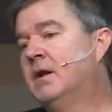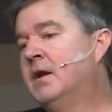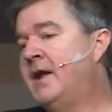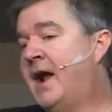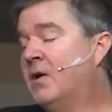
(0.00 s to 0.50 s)

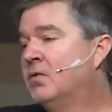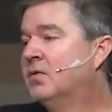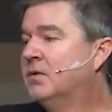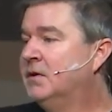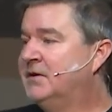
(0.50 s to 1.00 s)
Now,
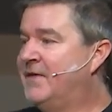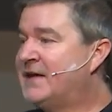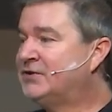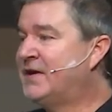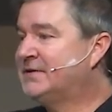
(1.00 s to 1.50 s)
did that
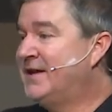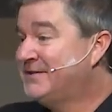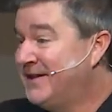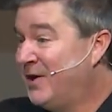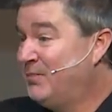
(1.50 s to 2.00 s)

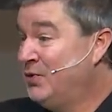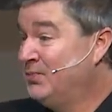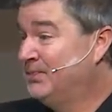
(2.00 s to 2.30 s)
translation help you?